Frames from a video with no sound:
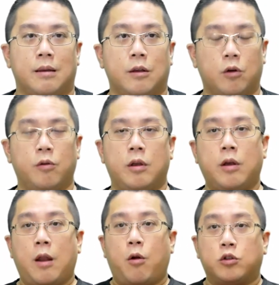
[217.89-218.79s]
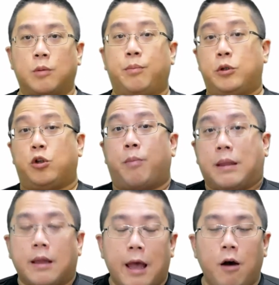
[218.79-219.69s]
You can also boost your
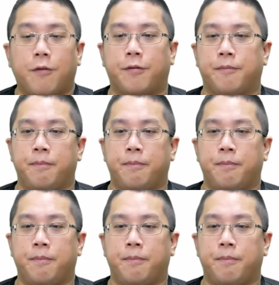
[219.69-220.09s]
mental health.